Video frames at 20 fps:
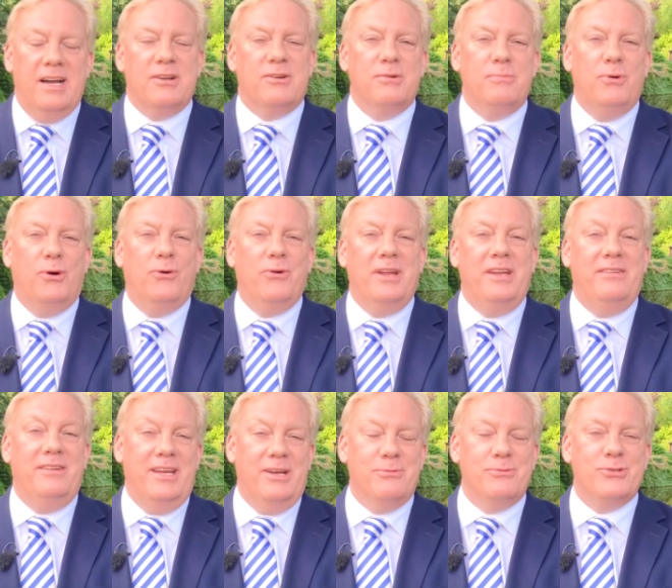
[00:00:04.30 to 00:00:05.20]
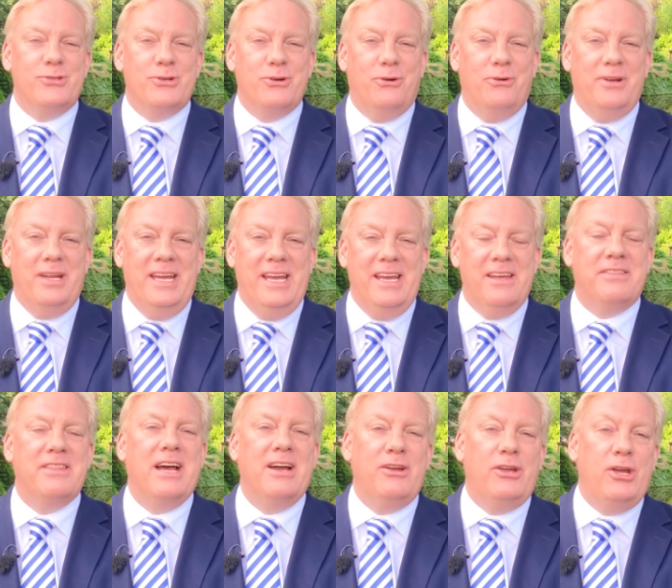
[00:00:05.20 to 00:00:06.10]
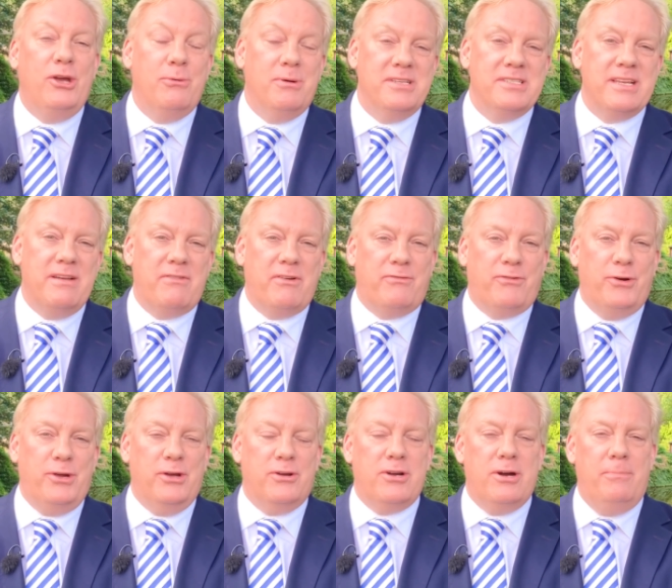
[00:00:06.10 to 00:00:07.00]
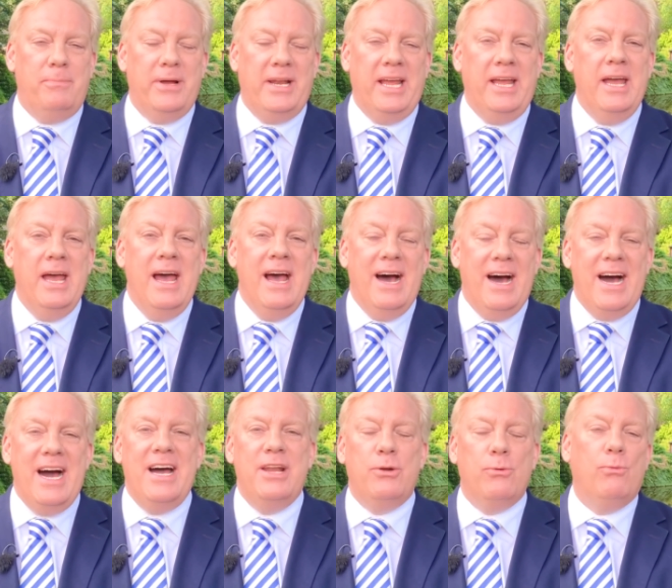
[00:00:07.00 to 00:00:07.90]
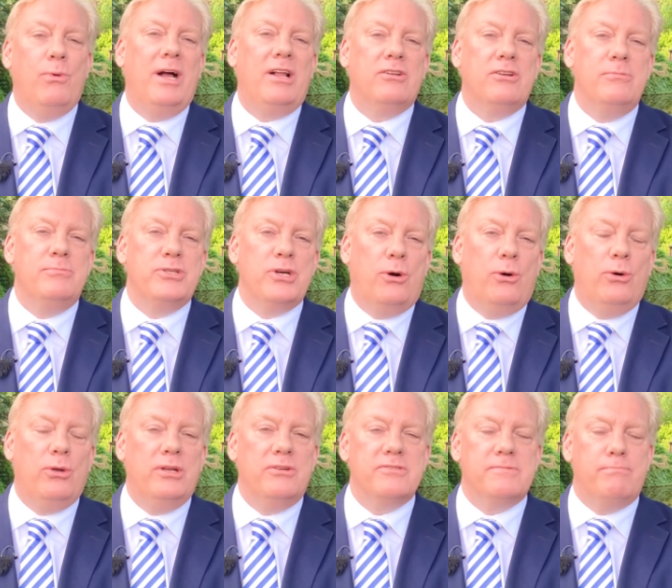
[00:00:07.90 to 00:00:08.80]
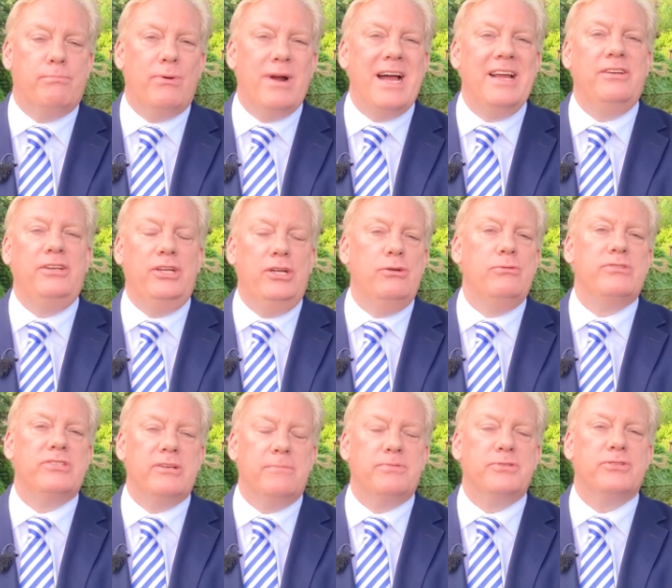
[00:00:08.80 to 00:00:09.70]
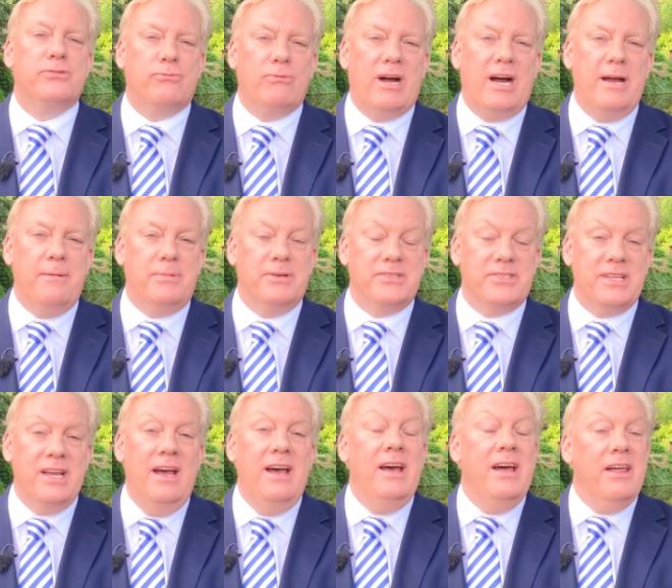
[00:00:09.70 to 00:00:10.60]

good morning, Neil Sean here. Thank you as ever for your company and welcome to all those brand new subscribers.